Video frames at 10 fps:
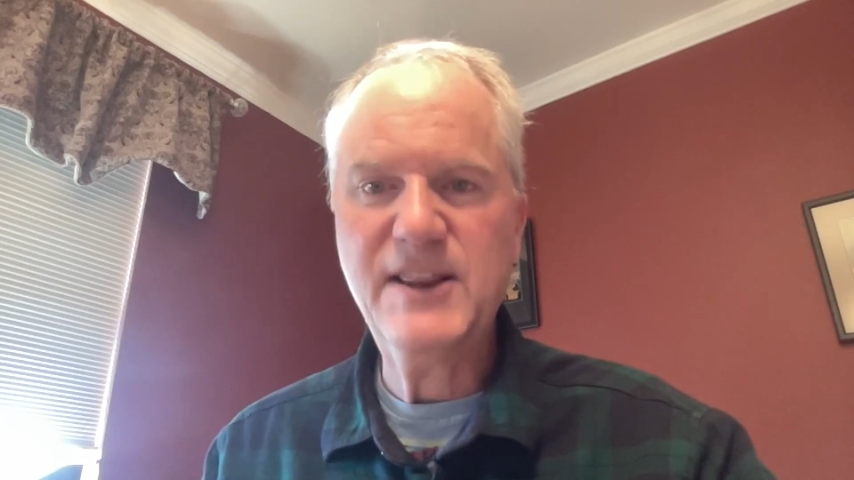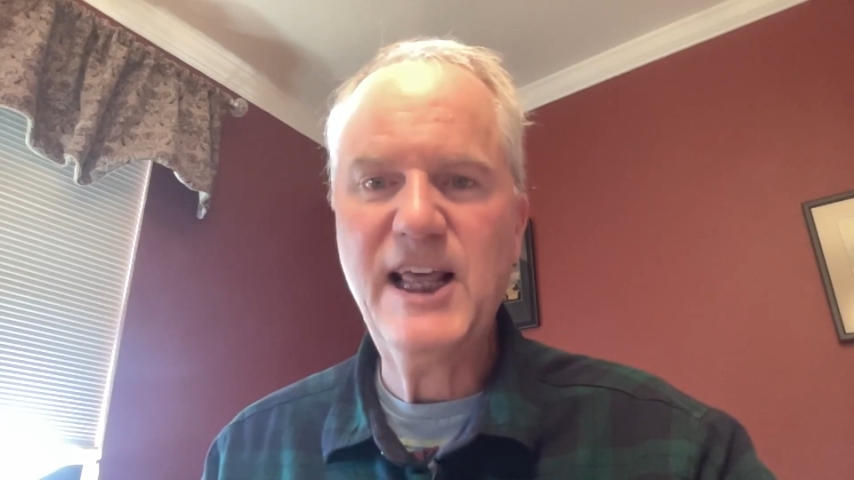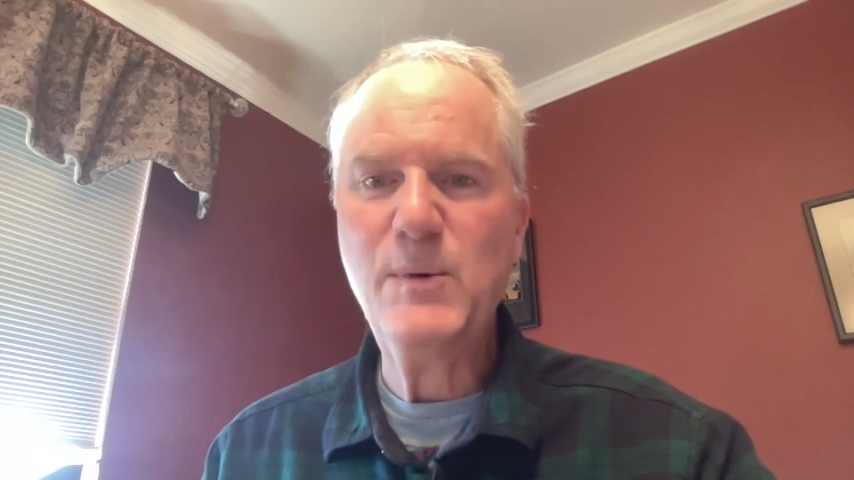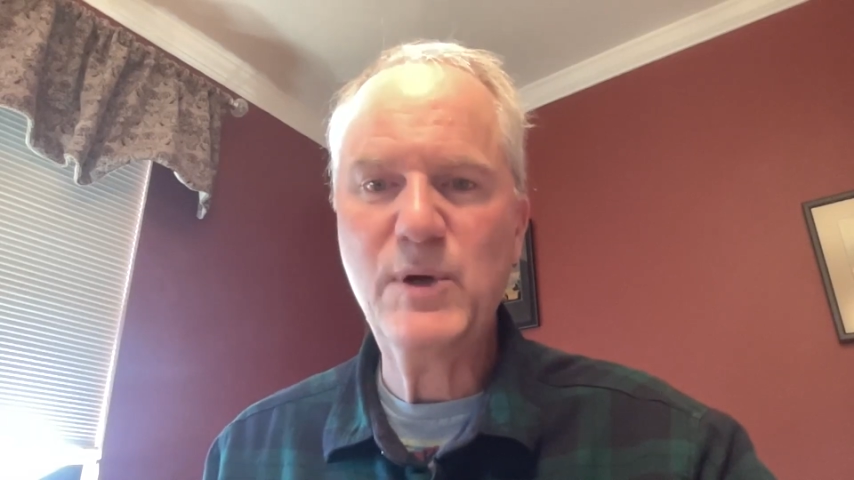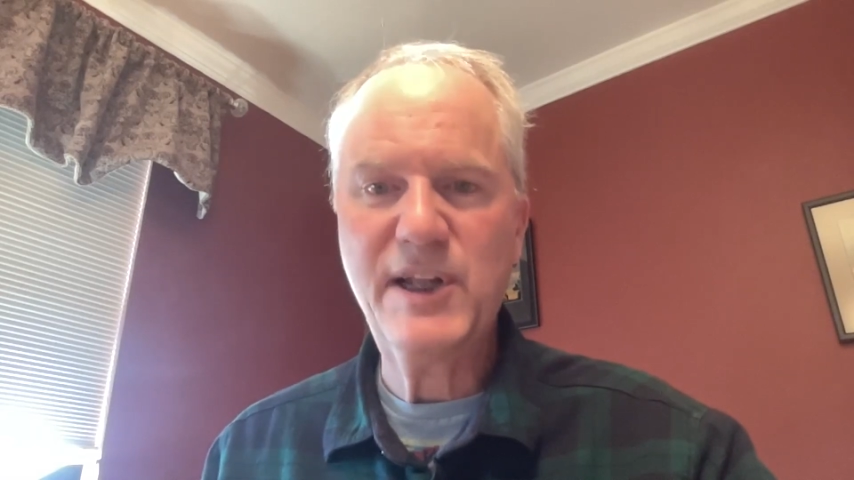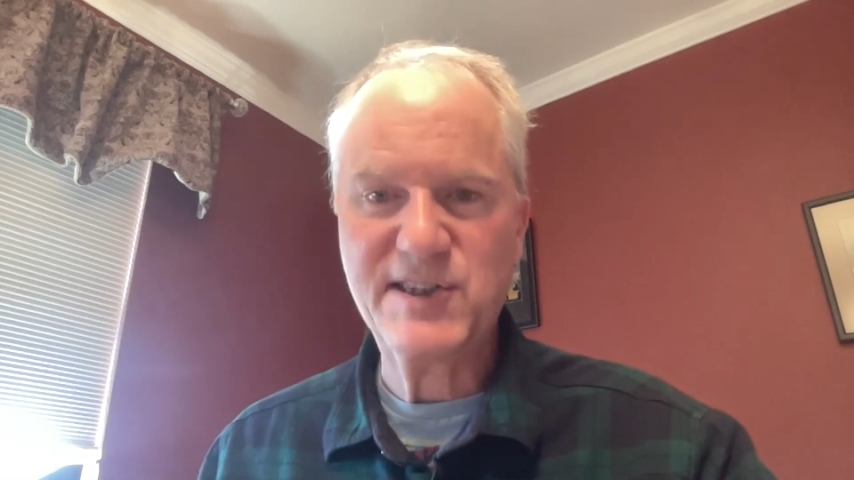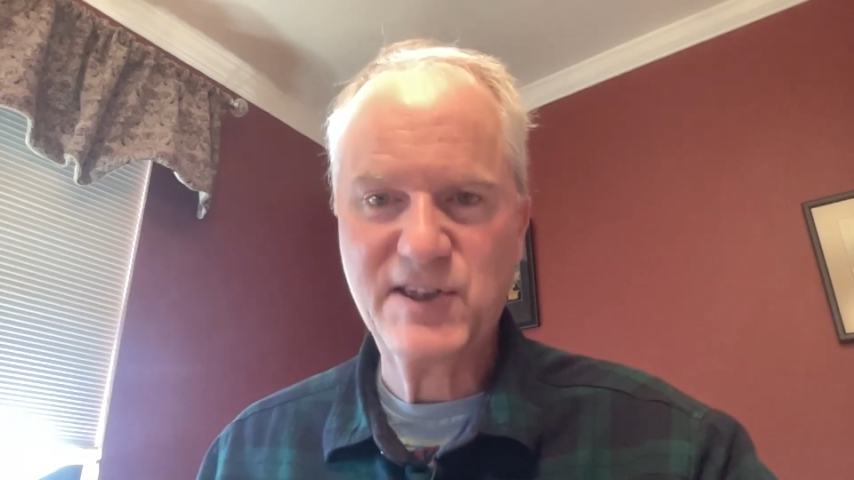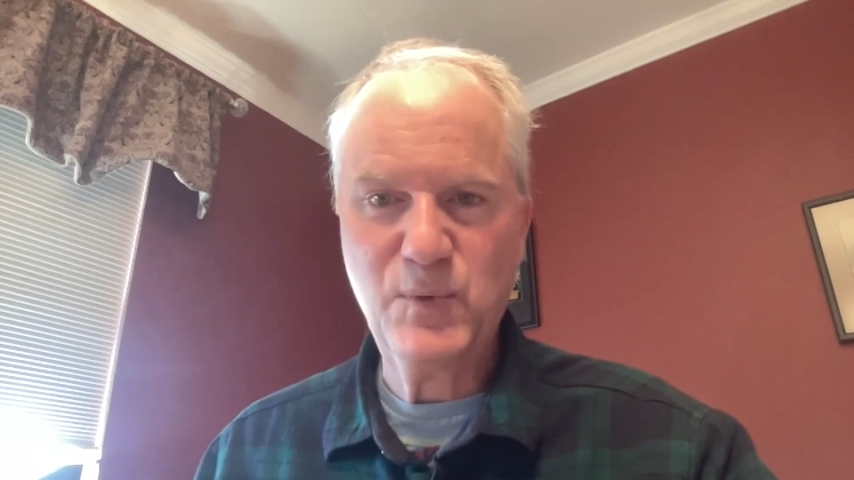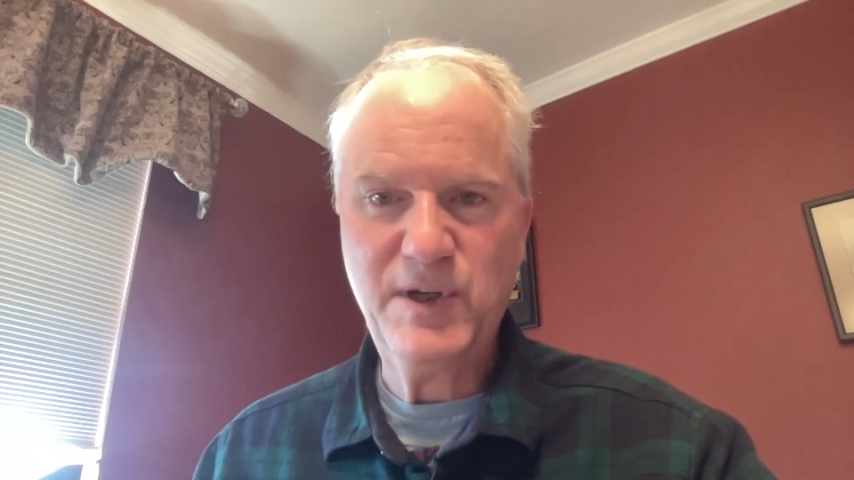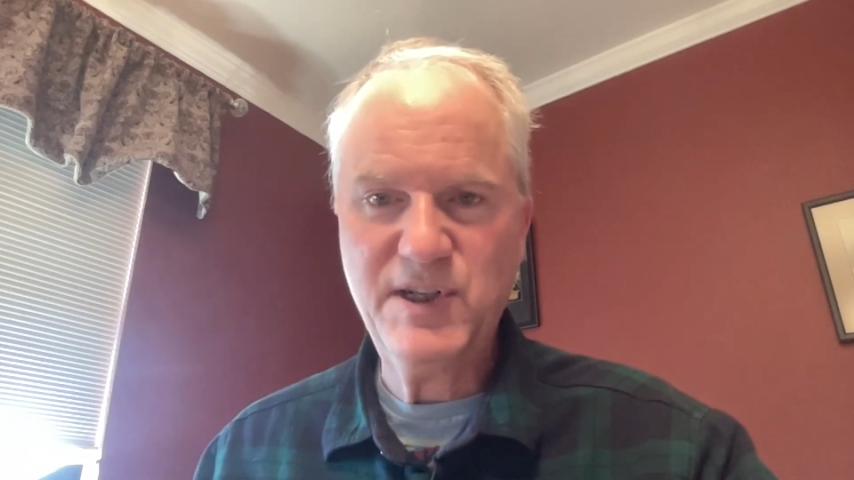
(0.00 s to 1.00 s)
They will get
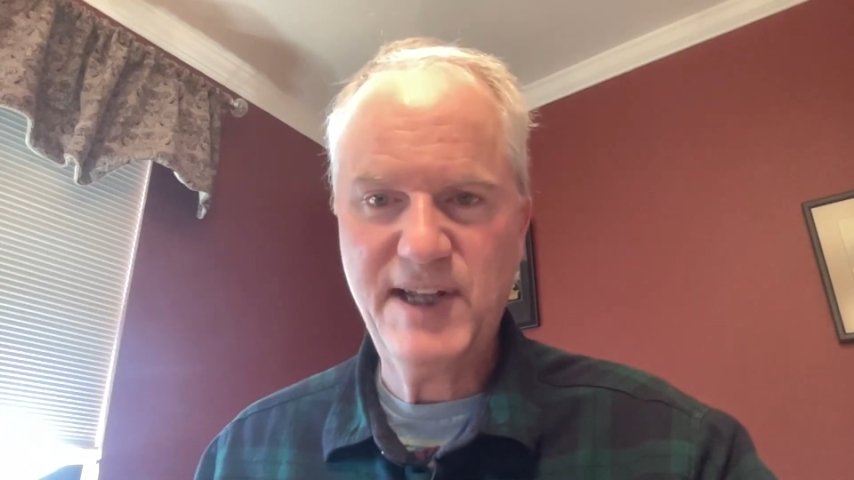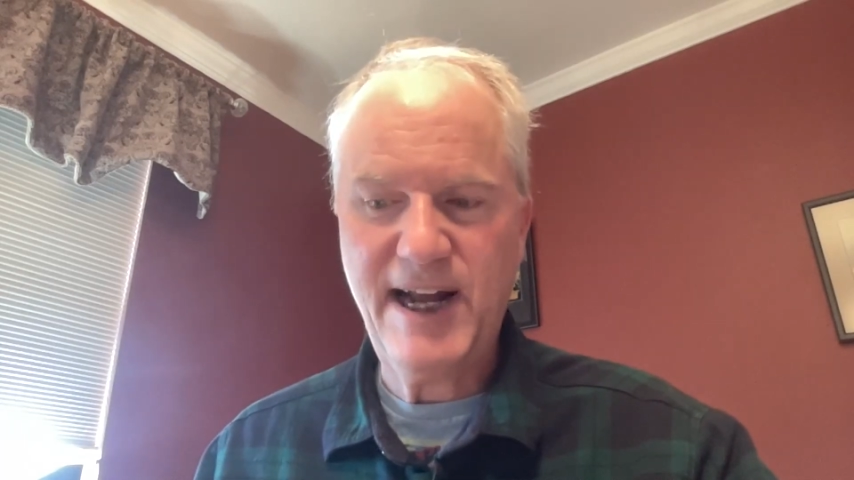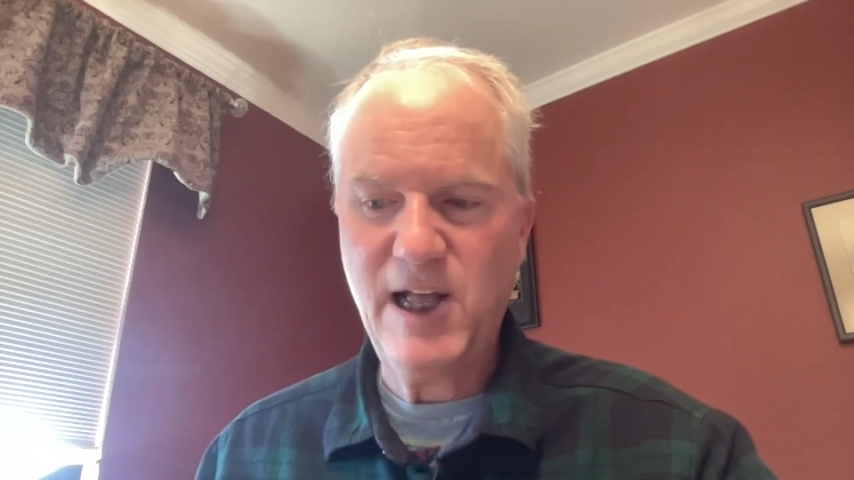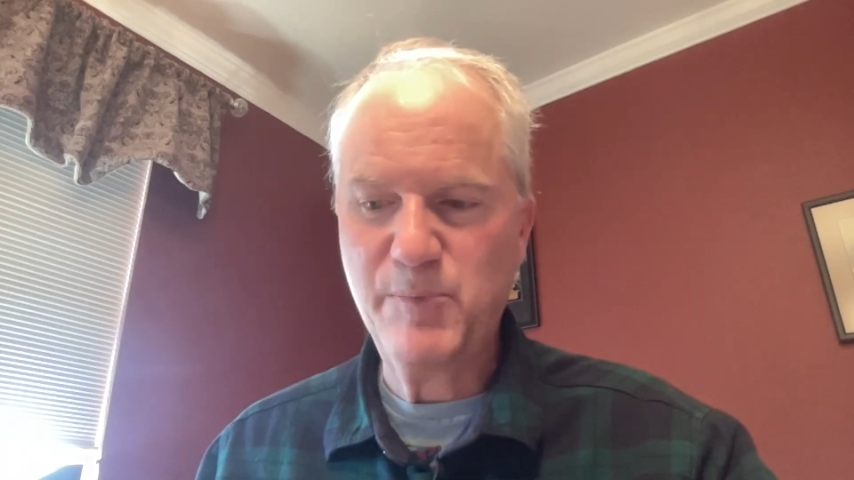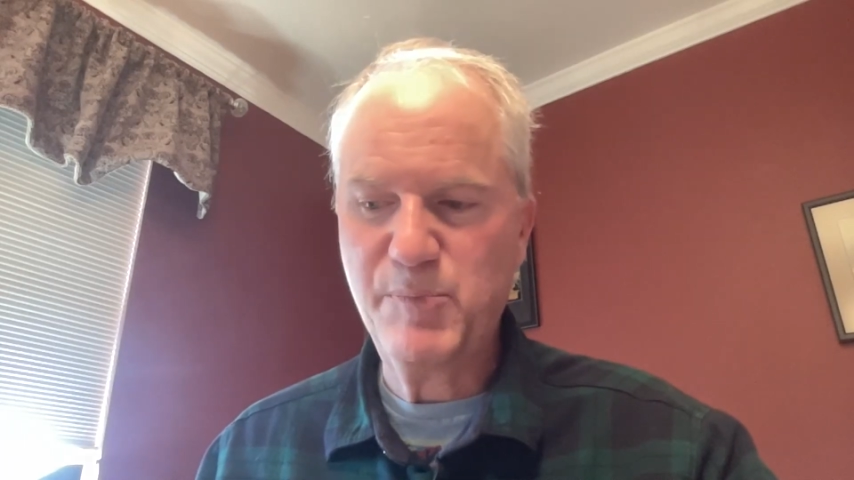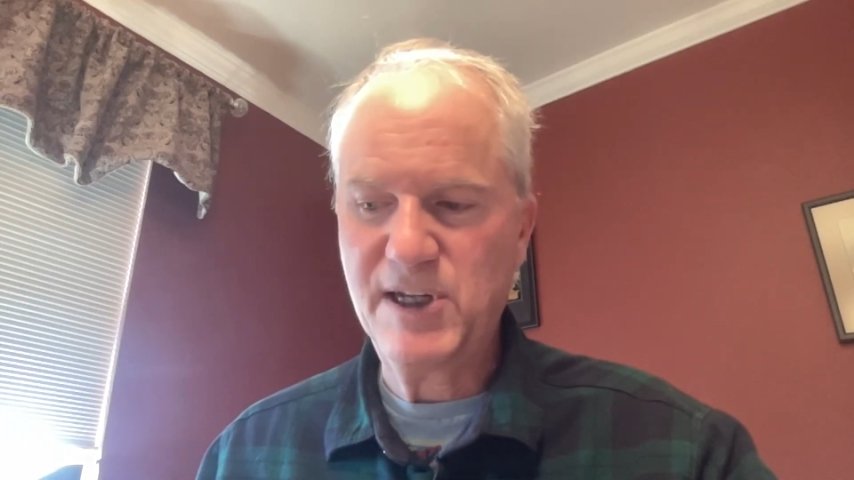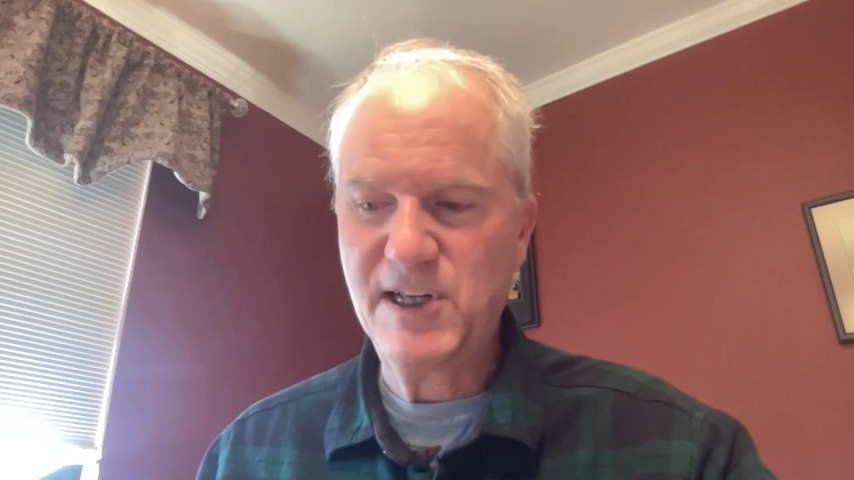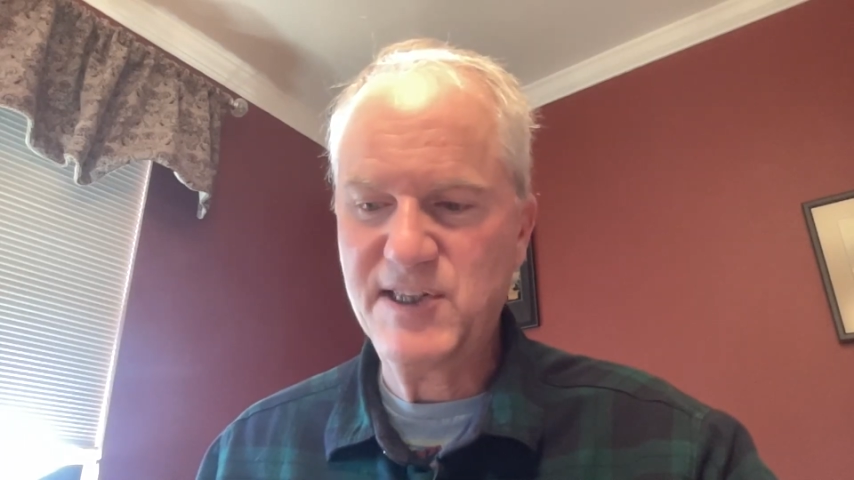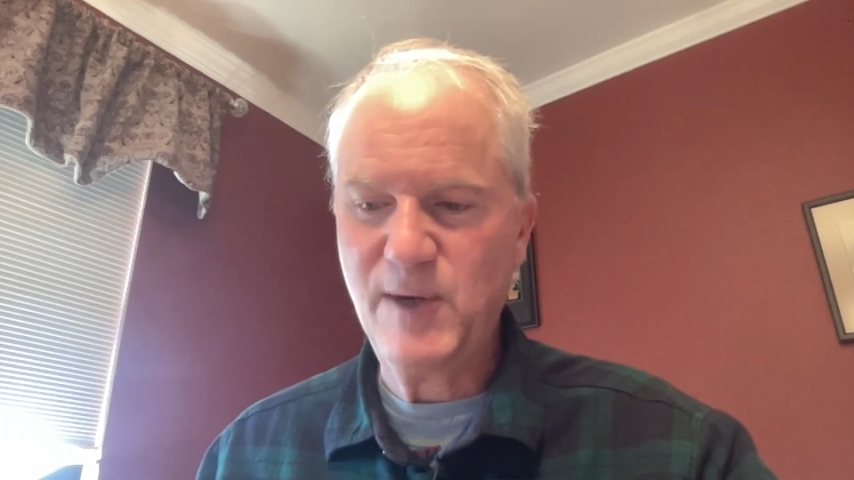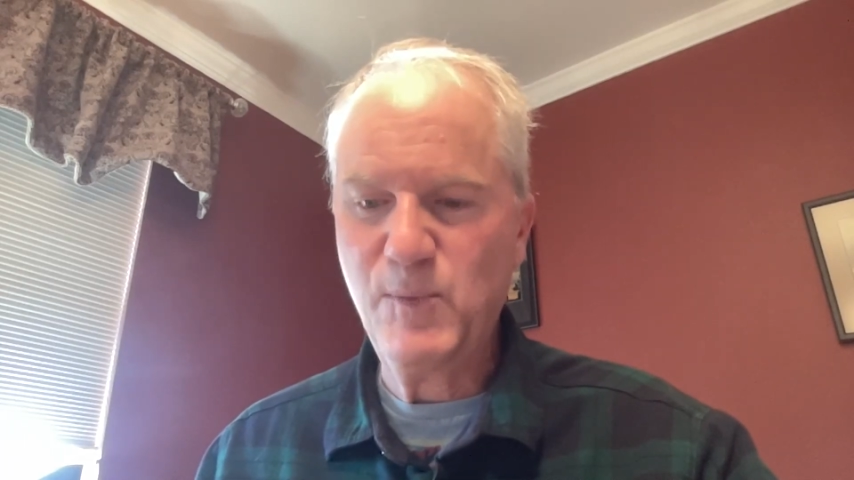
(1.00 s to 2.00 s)
squeezed out
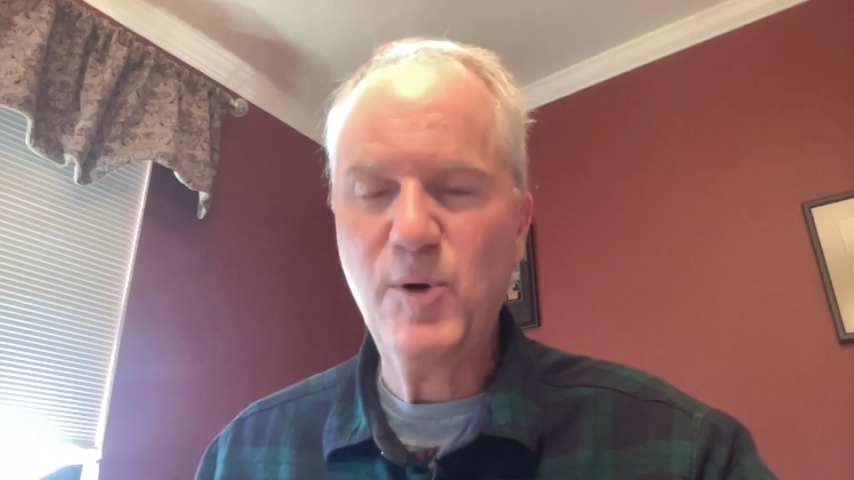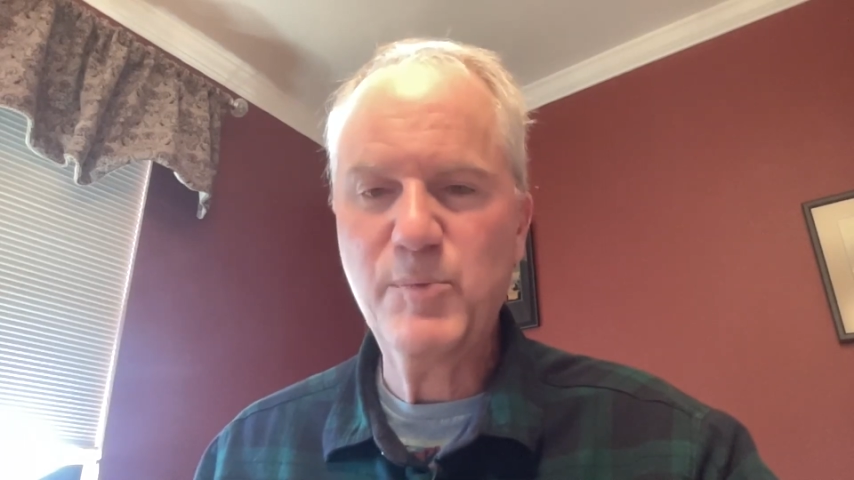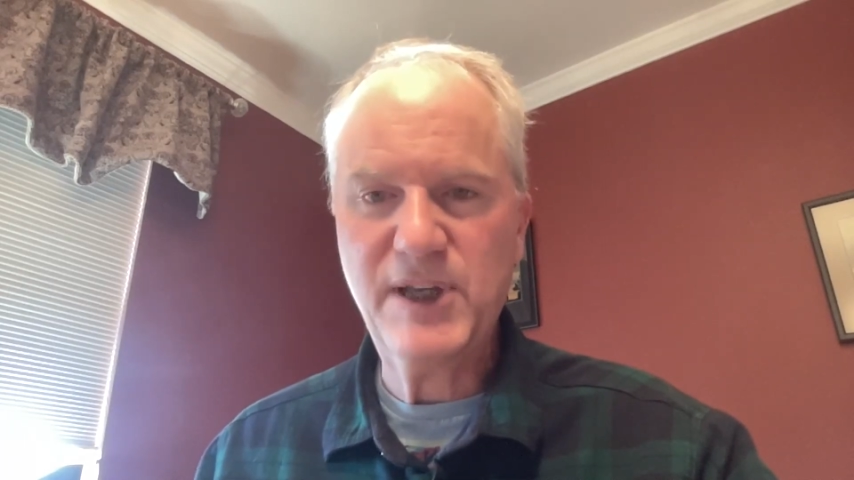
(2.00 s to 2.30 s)
because they won't